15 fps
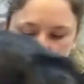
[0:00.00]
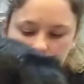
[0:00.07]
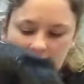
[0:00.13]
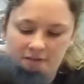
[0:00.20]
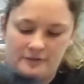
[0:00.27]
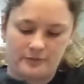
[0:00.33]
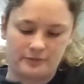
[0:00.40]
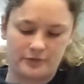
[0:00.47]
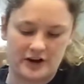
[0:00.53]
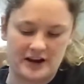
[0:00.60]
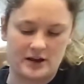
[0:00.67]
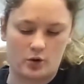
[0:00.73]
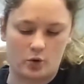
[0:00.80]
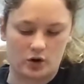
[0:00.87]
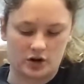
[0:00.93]
soy
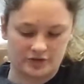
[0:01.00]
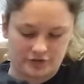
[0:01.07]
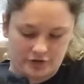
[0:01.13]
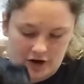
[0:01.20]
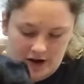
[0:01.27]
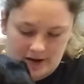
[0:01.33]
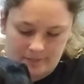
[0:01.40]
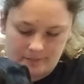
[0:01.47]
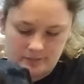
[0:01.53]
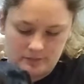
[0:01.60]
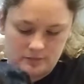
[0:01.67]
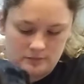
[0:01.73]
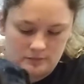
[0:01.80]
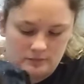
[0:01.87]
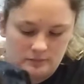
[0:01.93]
free, corn free.
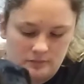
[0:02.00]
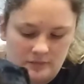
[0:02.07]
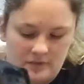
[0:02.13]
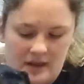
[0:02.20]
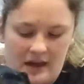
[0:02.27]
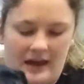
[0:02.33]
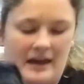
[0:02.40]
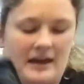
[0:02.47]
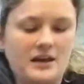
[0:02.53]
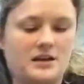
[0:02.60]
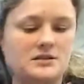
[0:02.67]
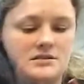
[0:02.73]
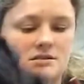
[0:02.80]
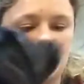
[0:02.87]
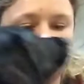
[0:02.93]

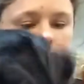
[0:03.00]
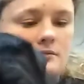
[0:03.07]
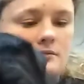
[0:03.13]
And